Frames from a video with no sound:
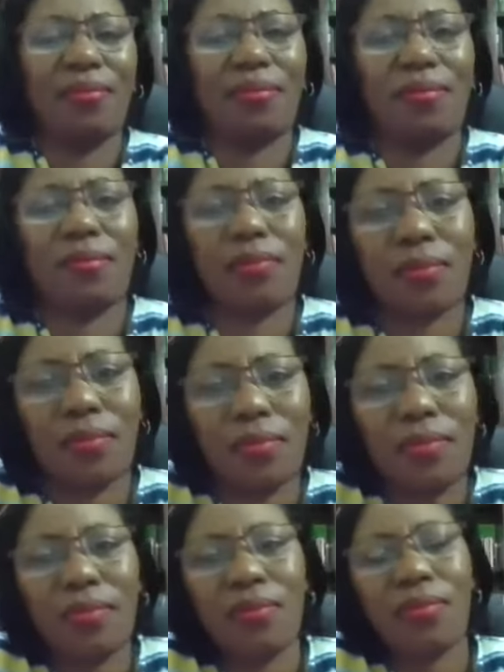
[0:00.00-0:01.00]

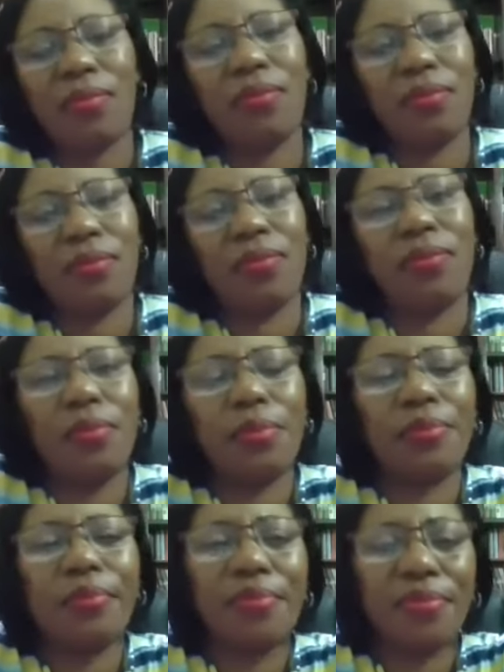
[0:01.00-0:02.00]

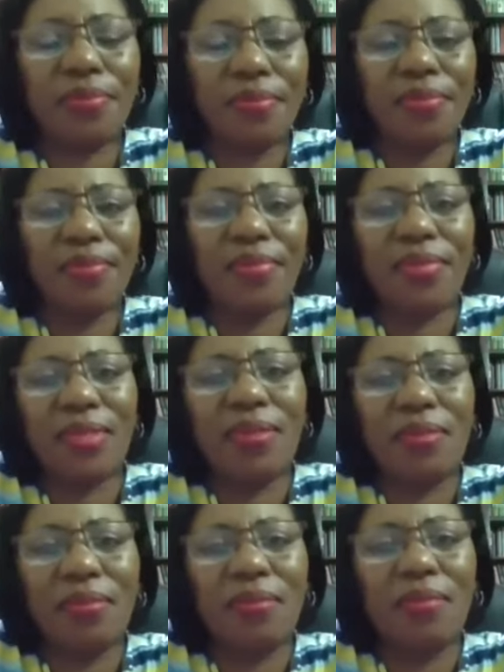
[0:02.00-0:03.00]

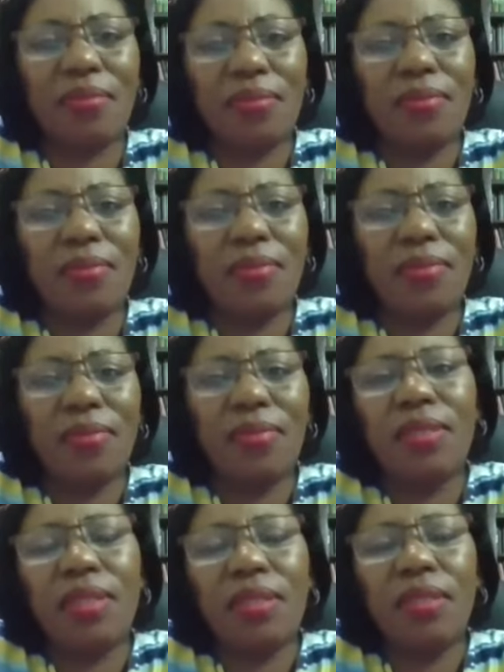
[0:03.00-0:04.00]

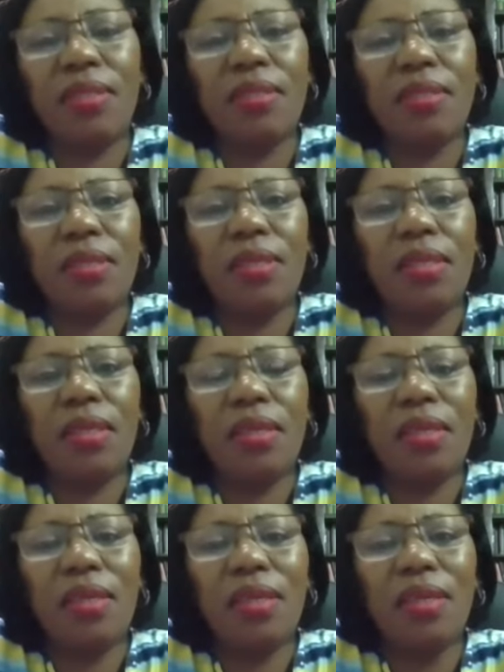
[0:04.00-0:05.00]

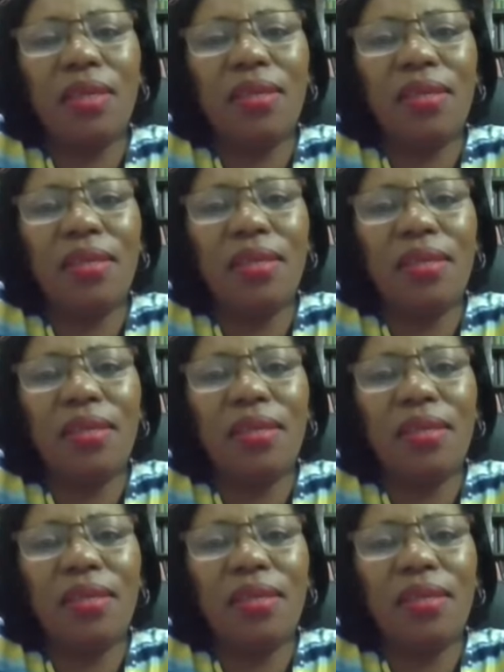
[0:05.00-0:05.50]
(silence)